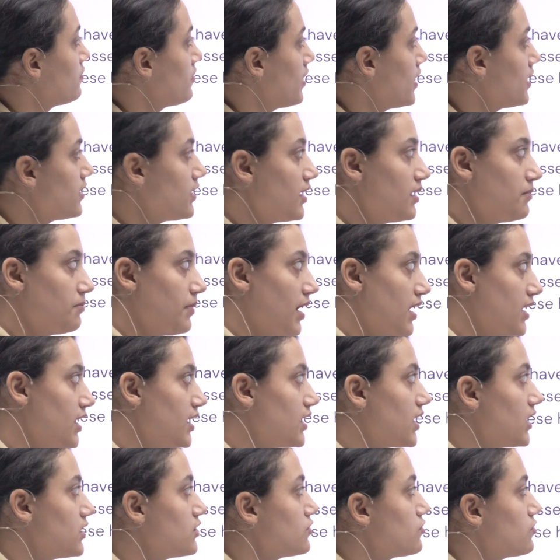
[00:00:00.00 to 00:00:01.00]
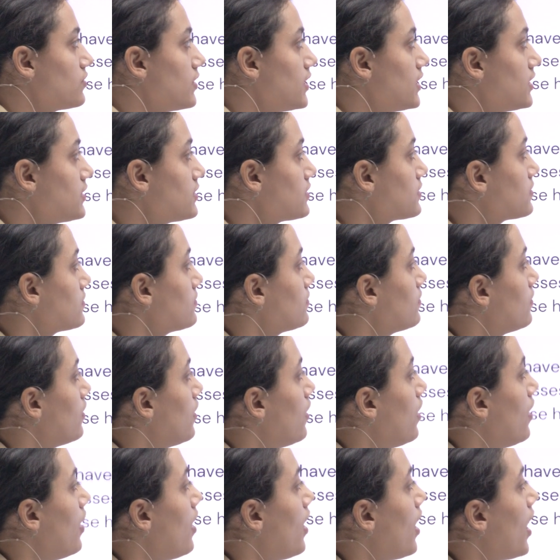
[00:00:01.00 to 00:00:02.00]
rate in many countries,
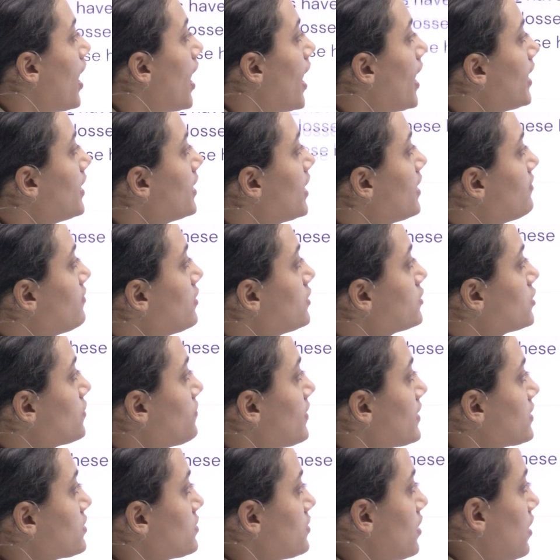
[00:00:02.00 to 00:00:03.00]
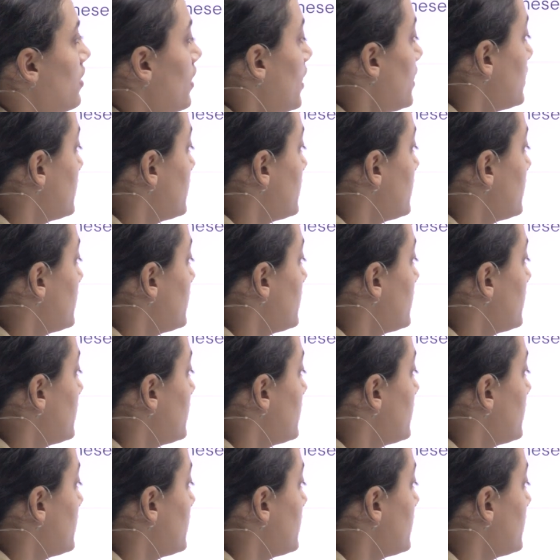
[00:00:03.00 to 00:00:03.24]
high levels of external